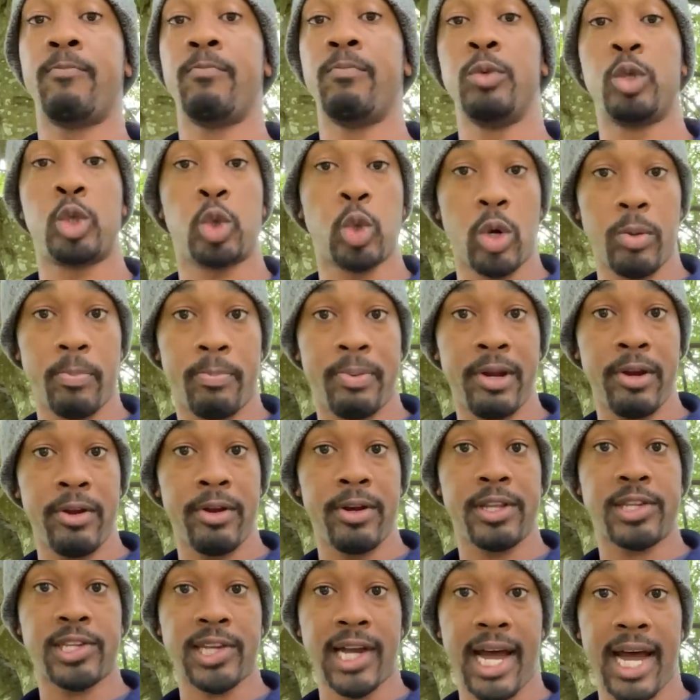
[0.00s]
short period
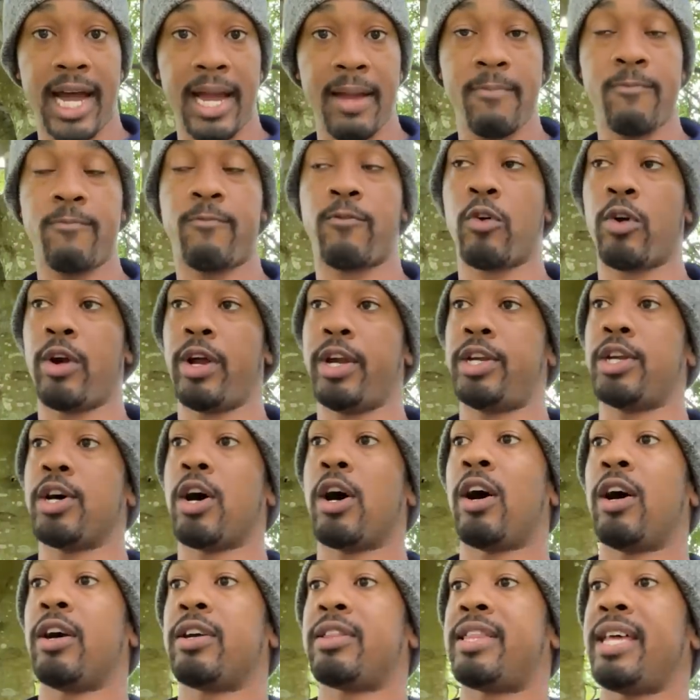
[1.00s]
of time for a
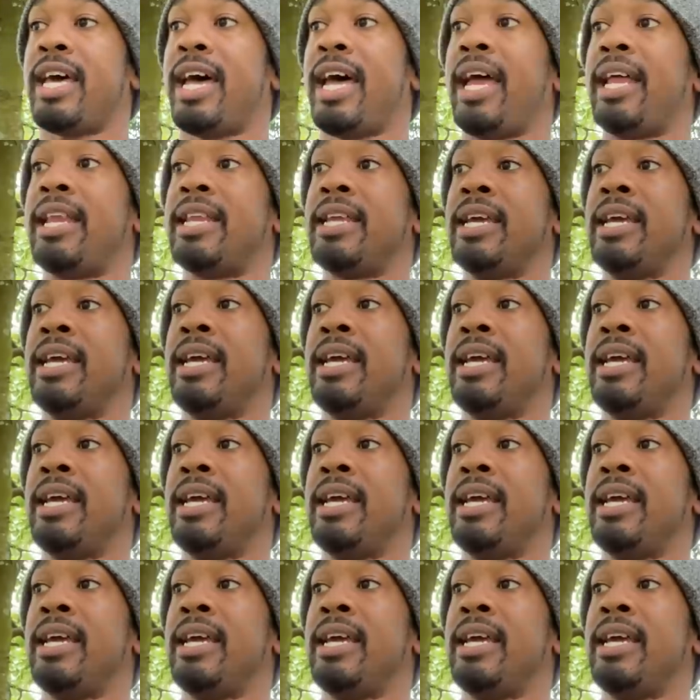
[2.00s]
dog that